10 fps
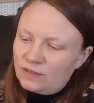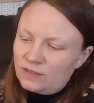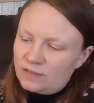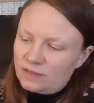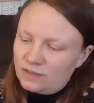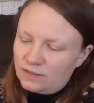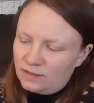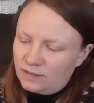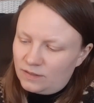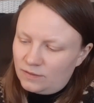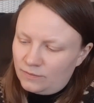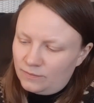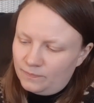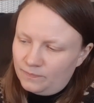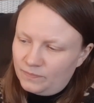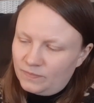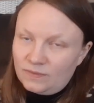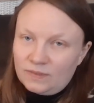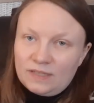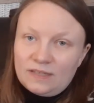this is,
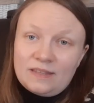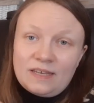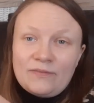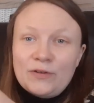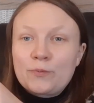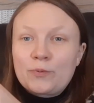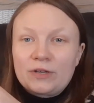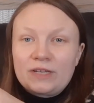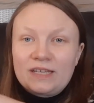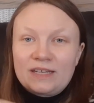they are very pretty